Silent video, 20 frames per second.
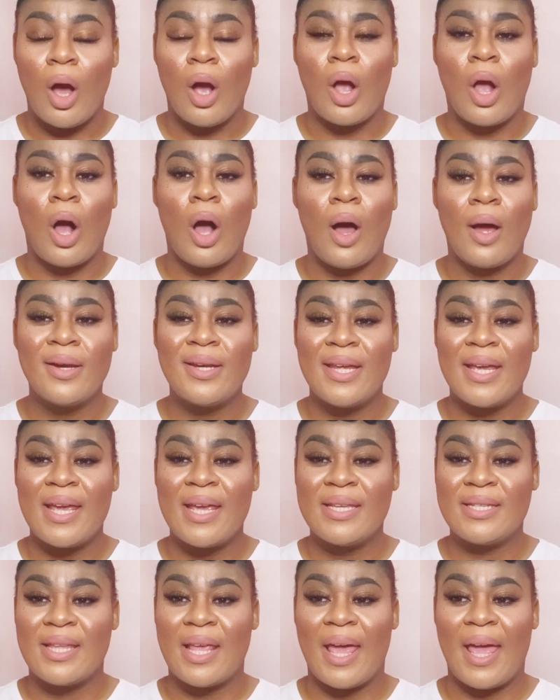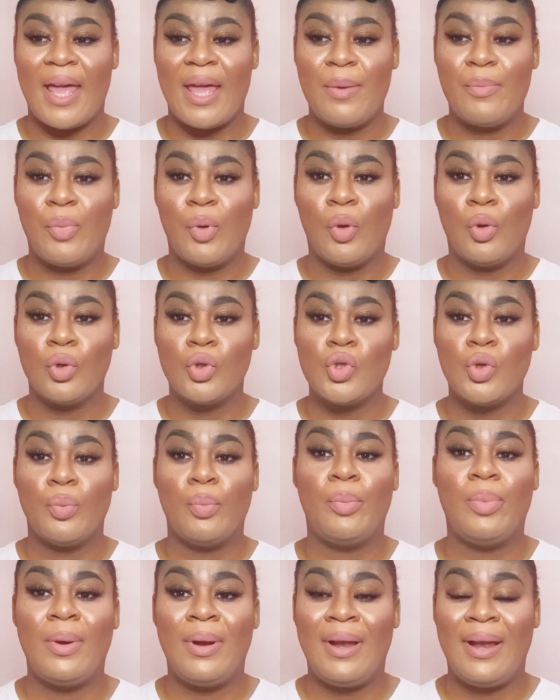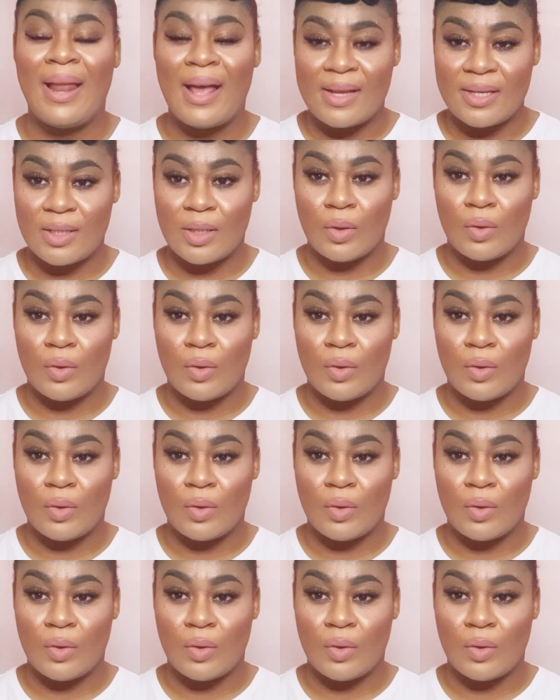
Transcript: God is able to bless